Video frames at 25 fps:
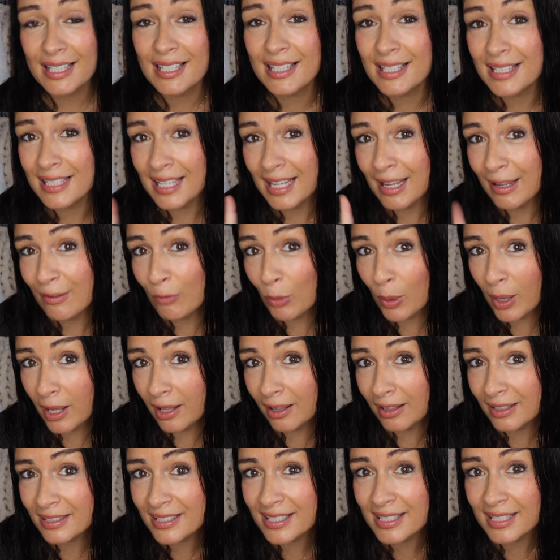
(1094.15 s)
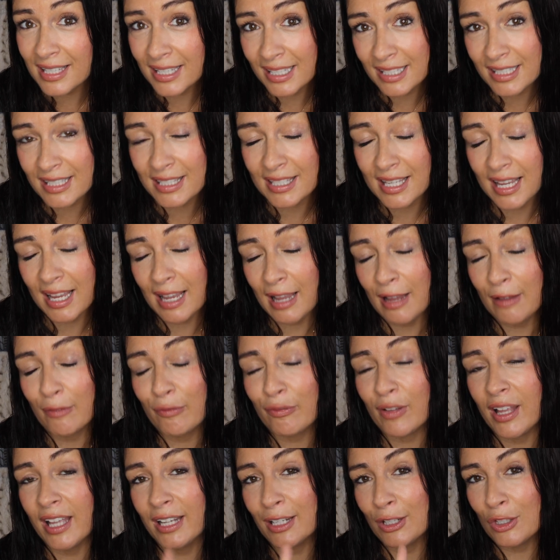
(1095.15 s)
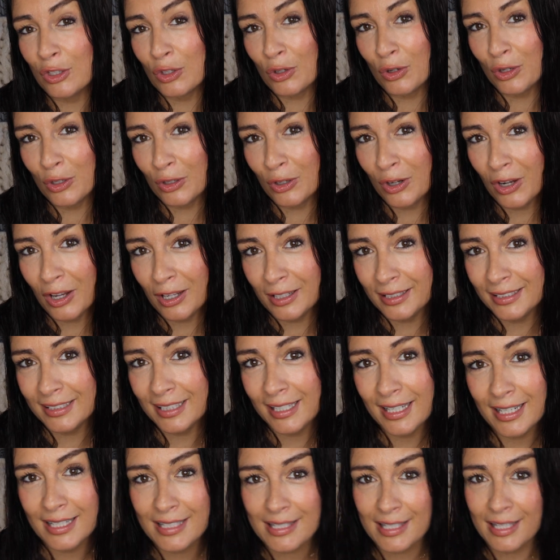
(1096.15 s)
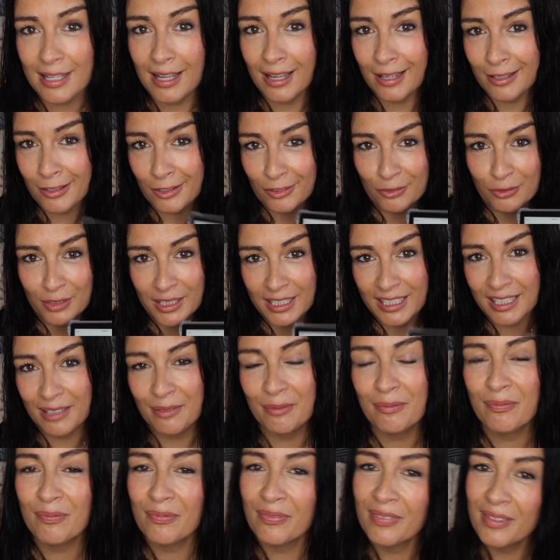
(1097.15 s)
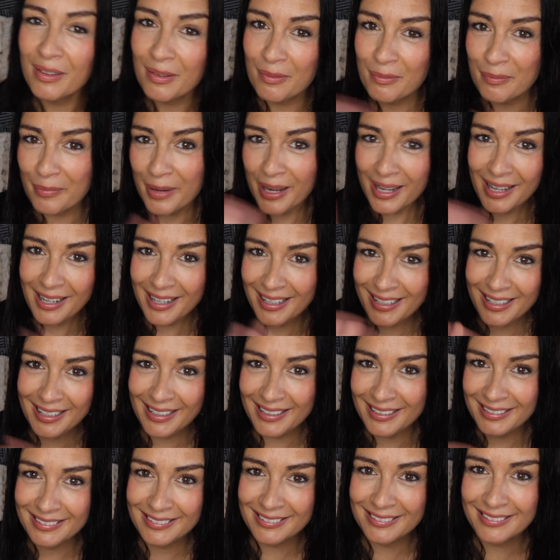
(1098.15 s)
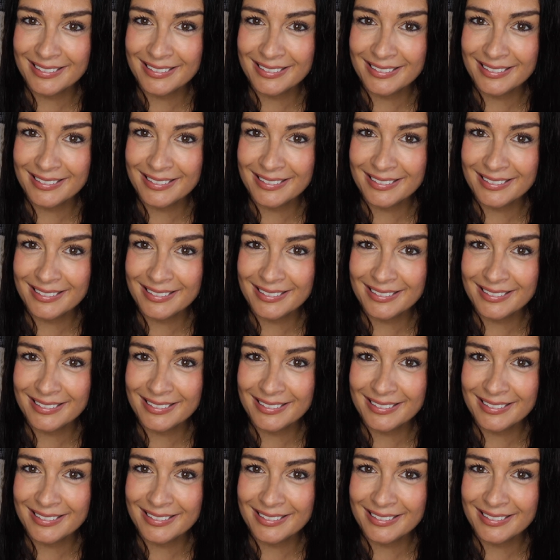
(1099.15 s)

Stay well, stay safe, and enjoy your holidays and your reading. Bye.